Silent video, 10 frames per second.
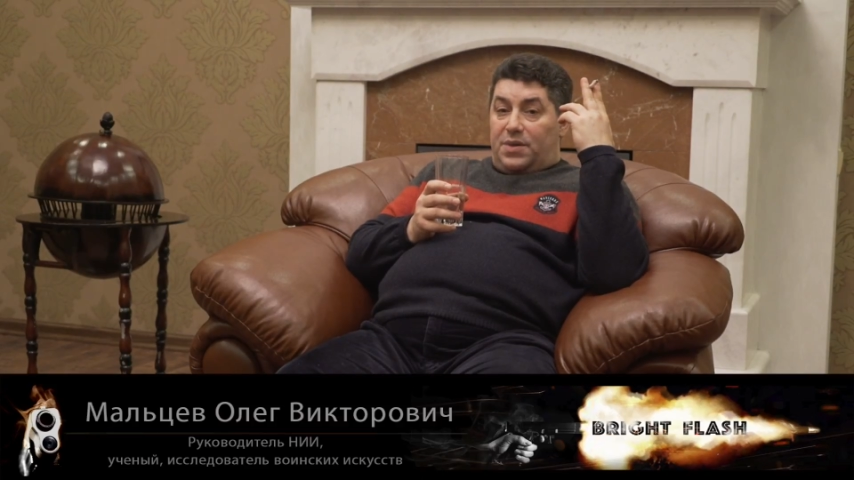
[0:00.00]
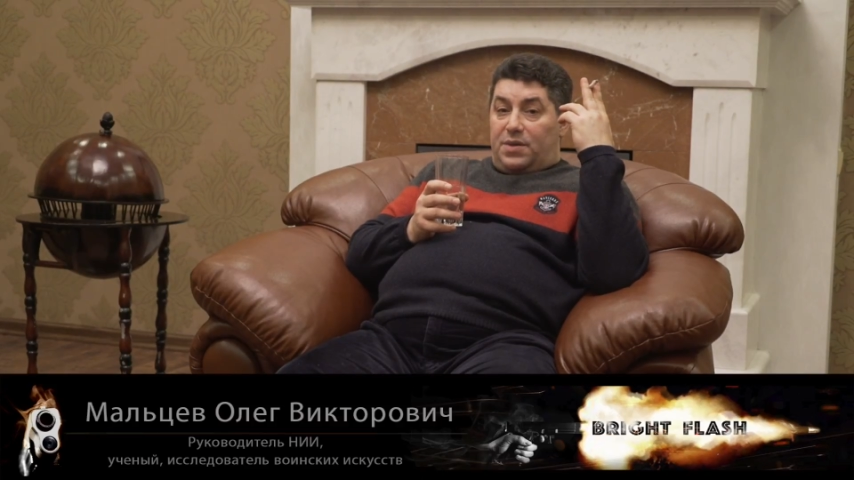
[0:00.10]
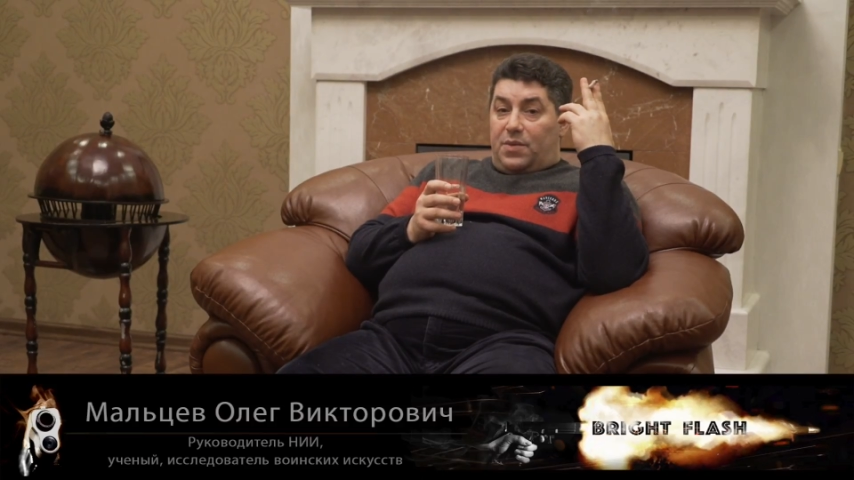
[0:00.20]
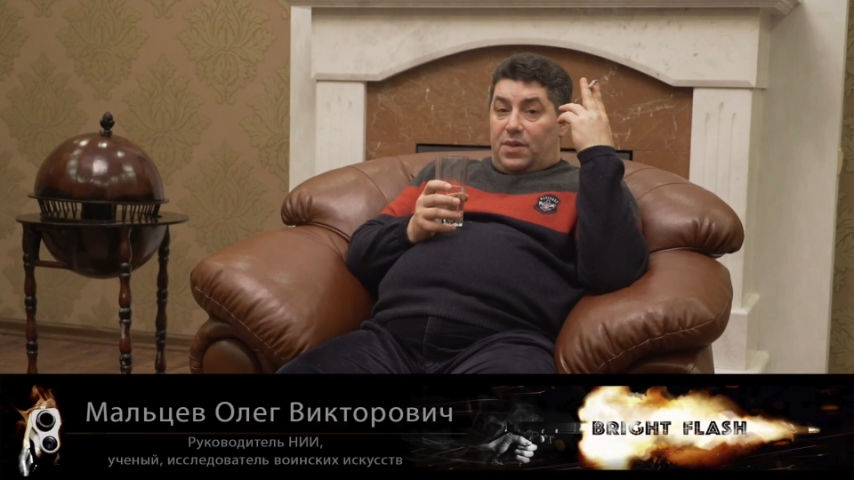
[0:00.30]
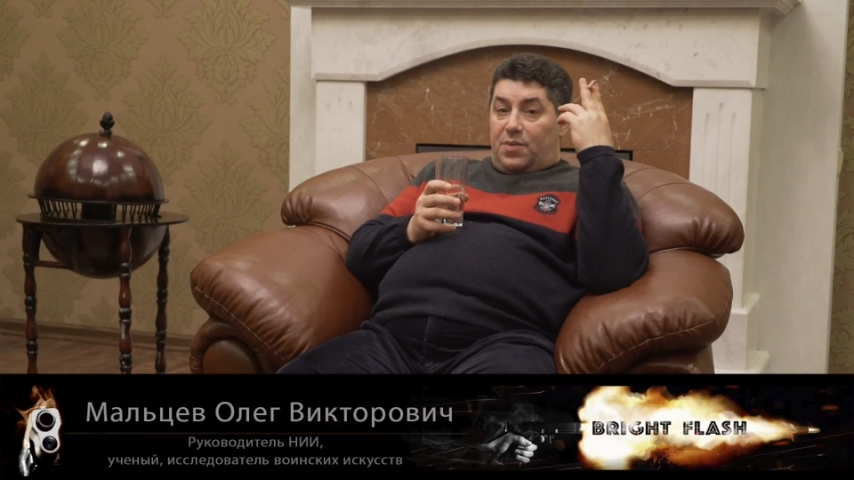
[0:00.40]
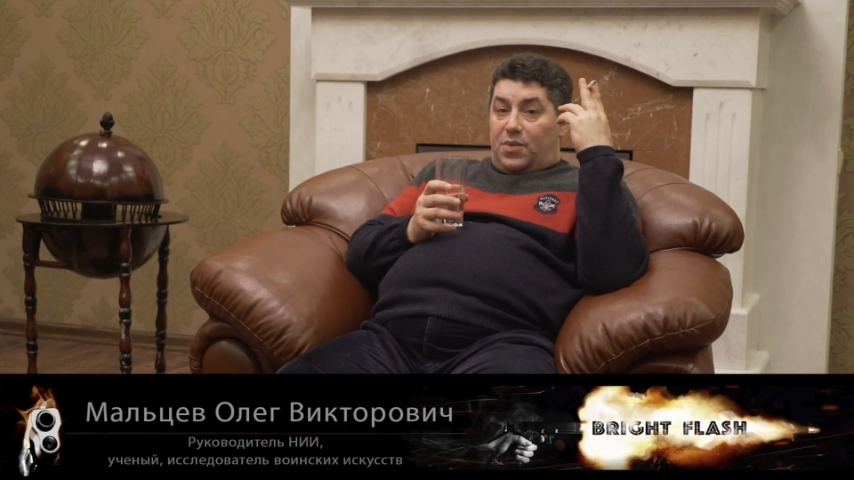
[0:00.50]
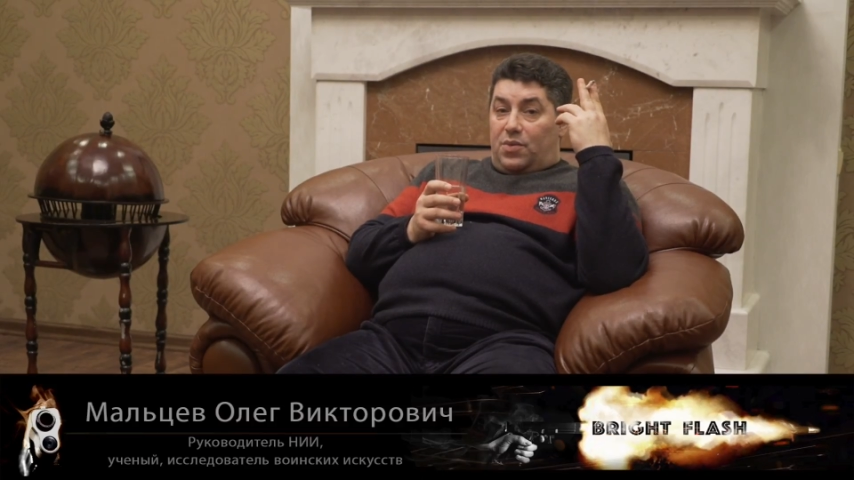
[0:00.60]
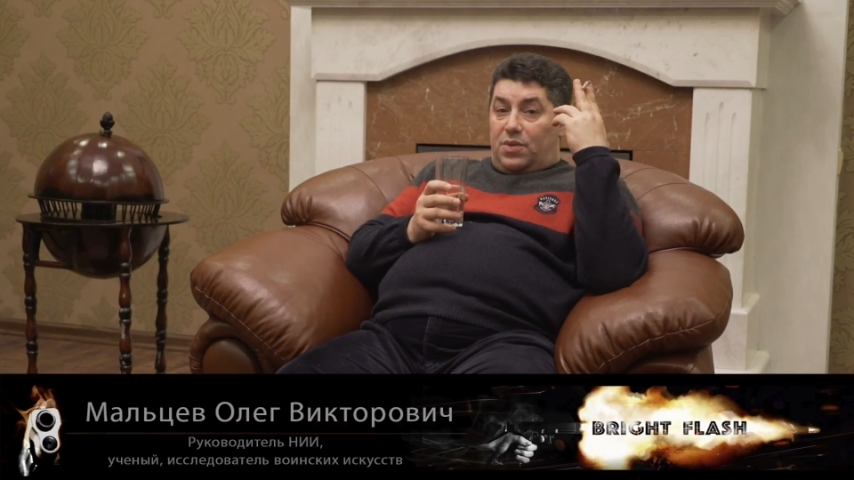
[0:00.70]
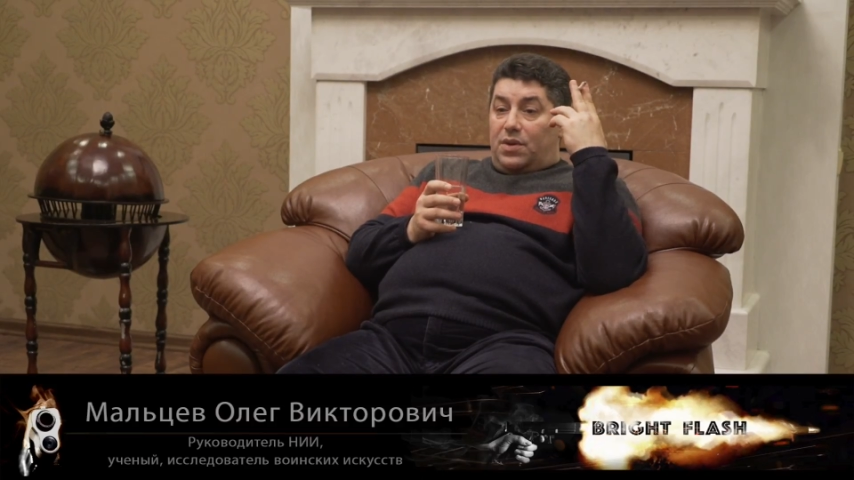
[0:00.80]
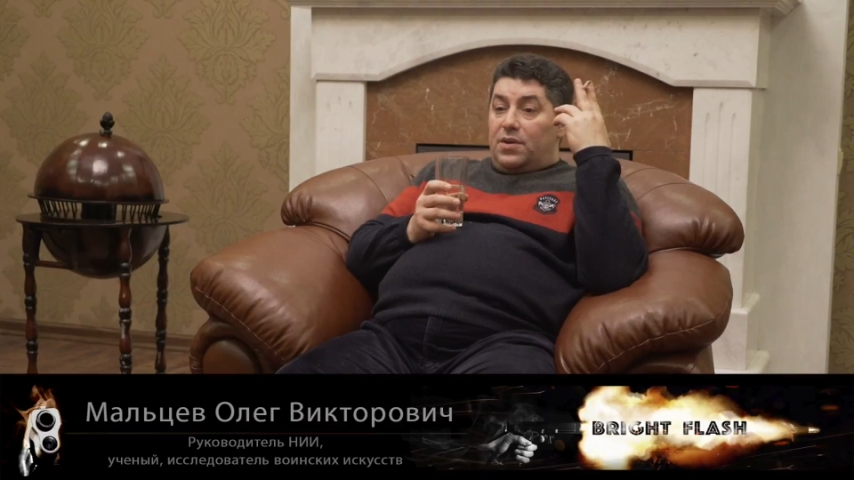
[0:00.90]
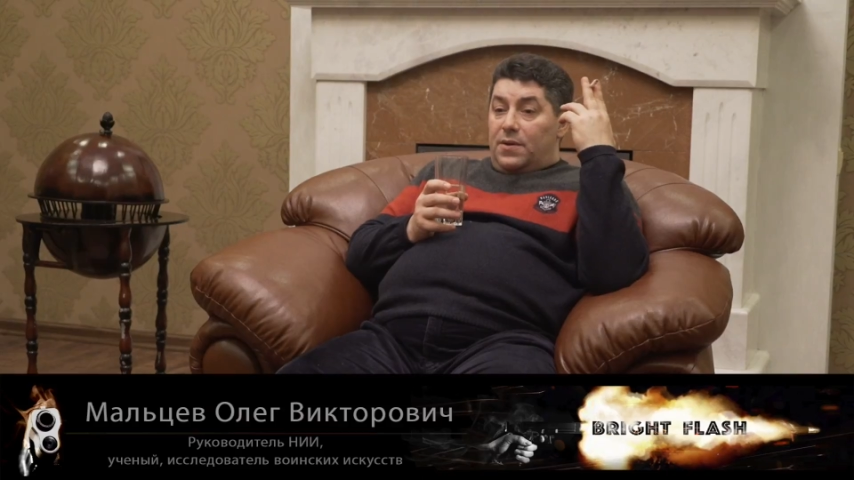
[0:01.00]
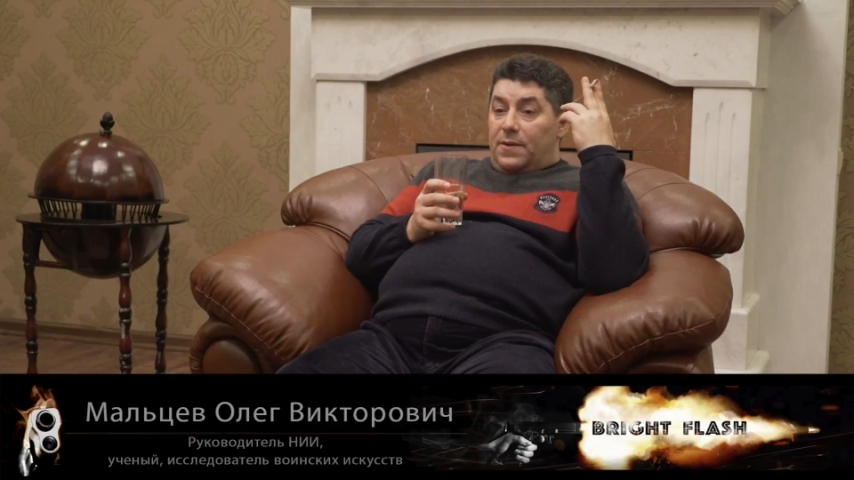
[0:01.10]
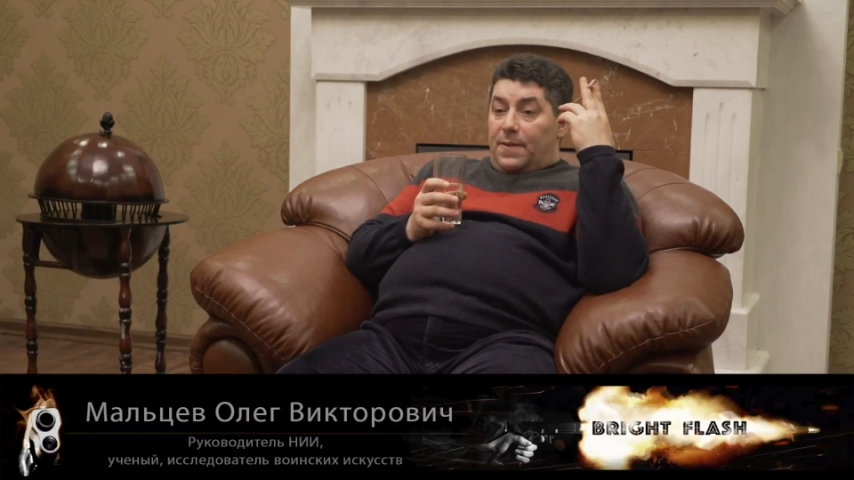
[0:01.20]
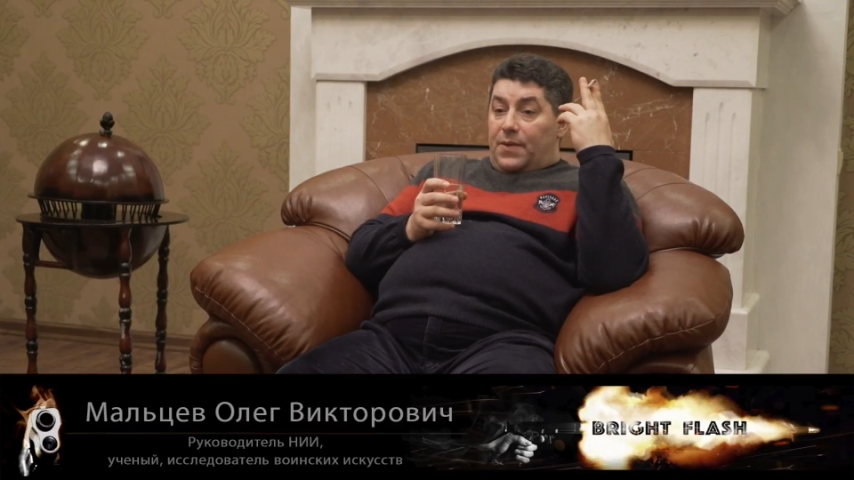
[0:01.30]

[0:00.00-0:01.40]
and forget about his gun.